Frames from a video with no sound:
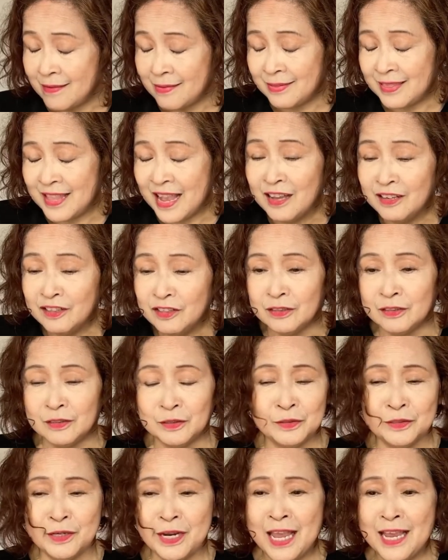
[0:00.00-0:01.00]
tunnel
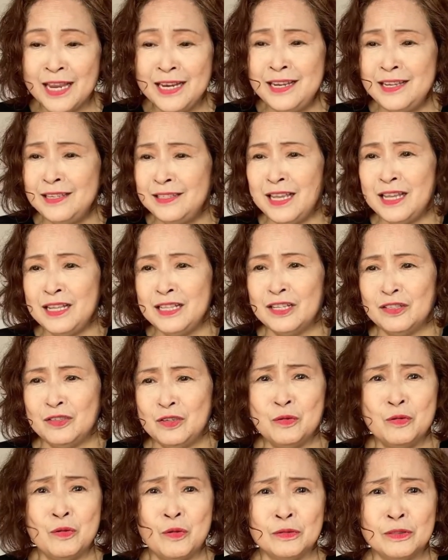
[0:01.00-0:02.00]
or anything that you
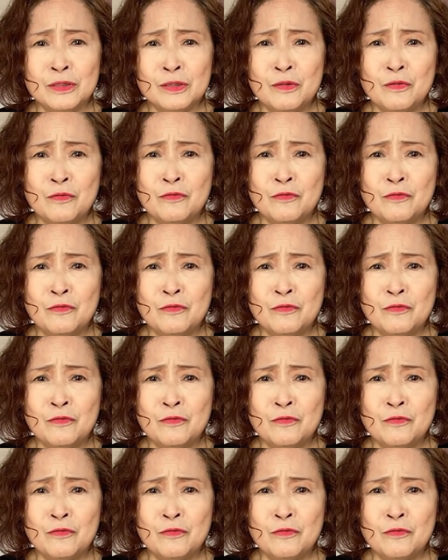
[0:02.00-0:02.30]
go through